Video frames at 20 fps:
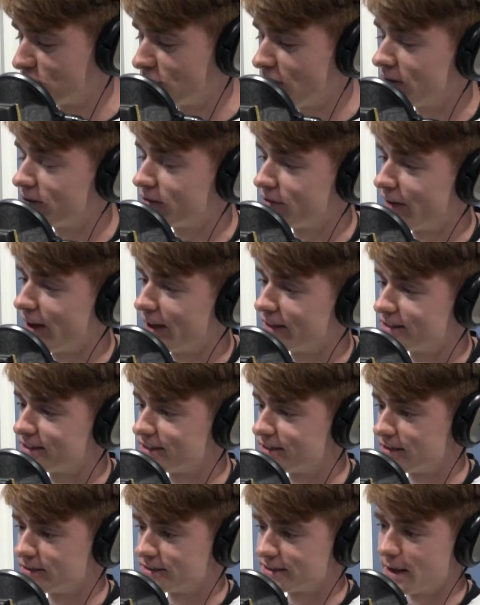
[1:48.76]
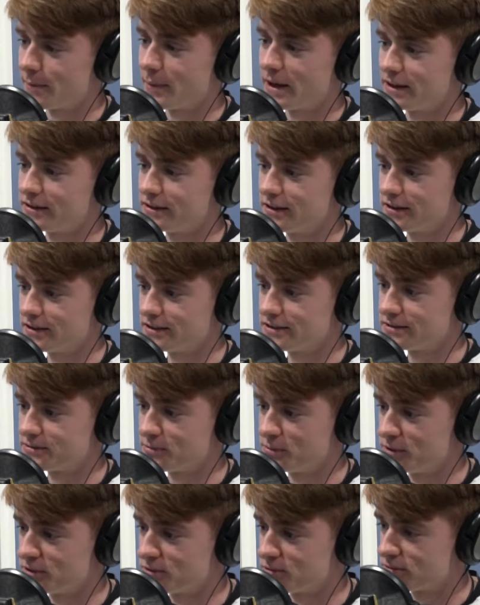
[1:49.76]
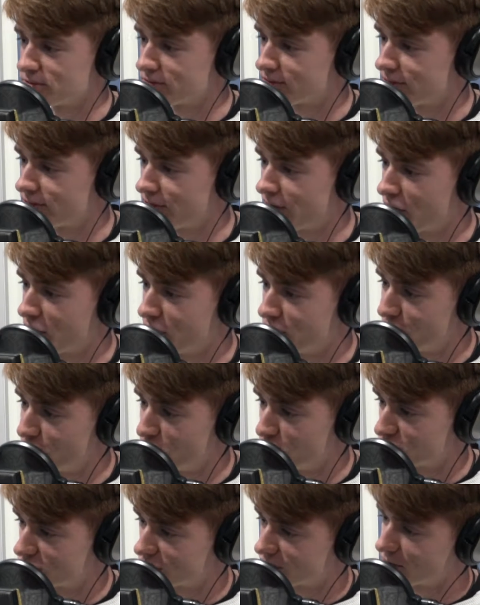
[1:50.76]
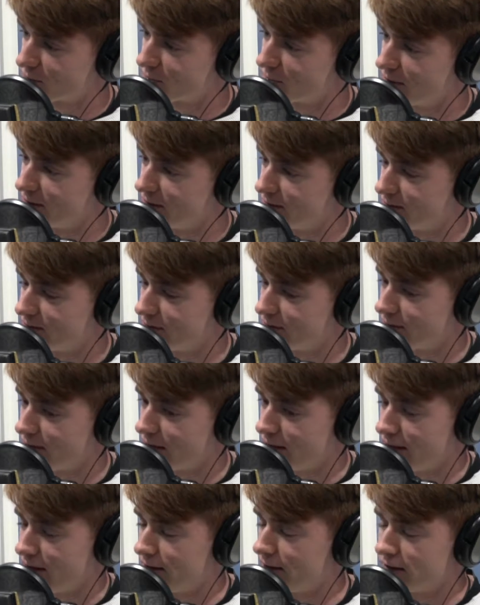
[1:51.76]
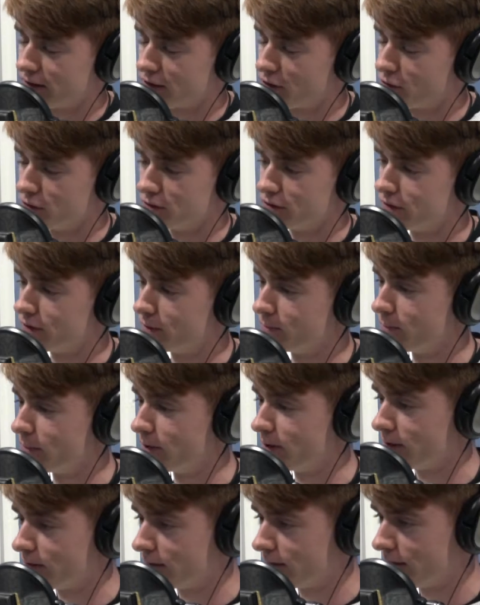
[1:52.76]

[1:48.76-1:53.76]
rather have had Sam Allardyce, which was very unfortunate that they got rid of him. But